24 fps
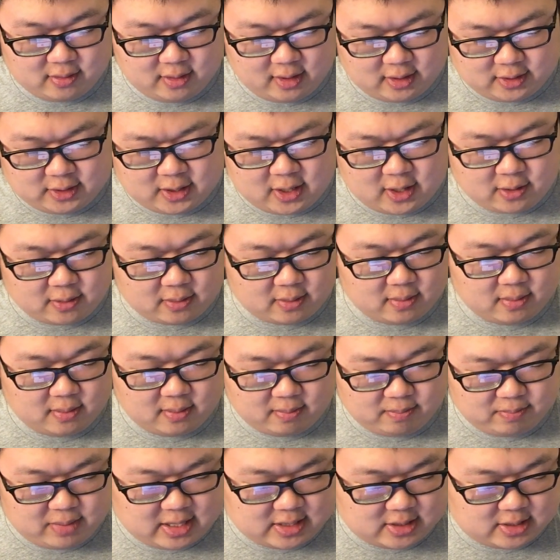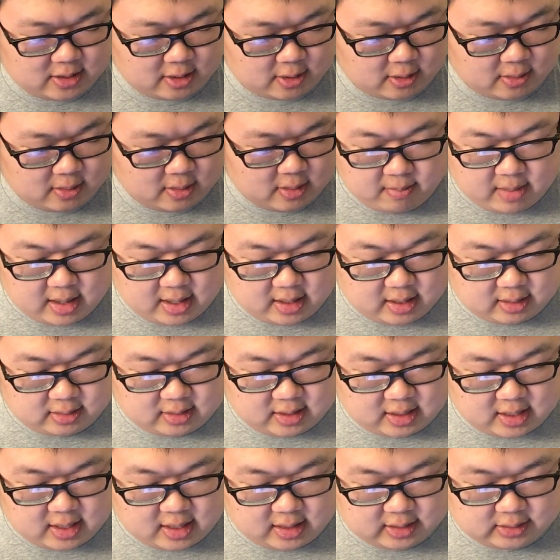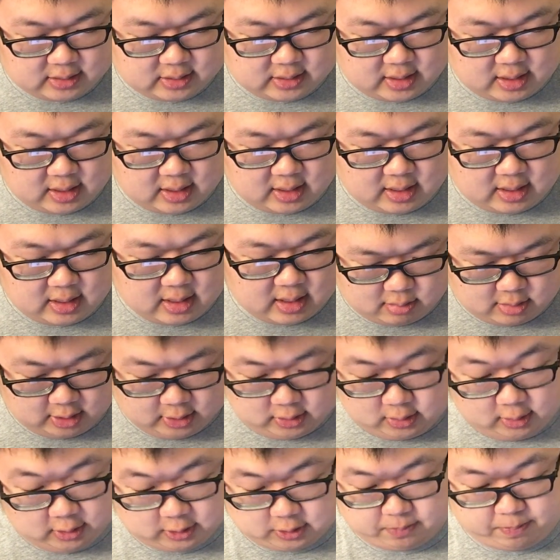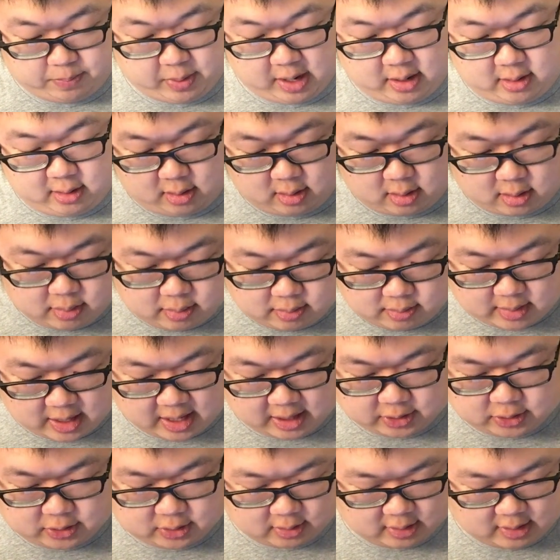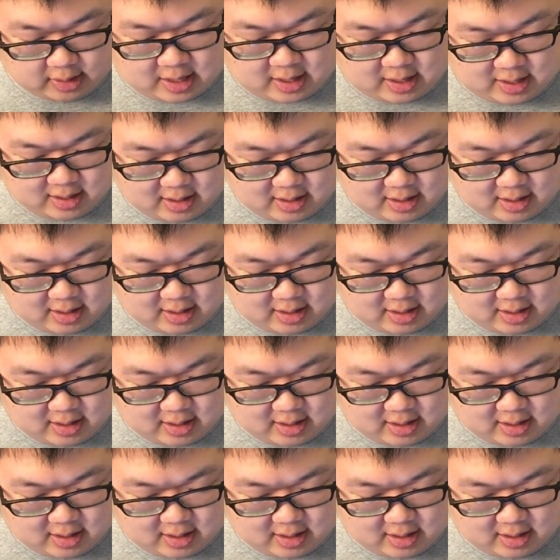It's cute. B tier. Mega Deoncy. This looks better, actually.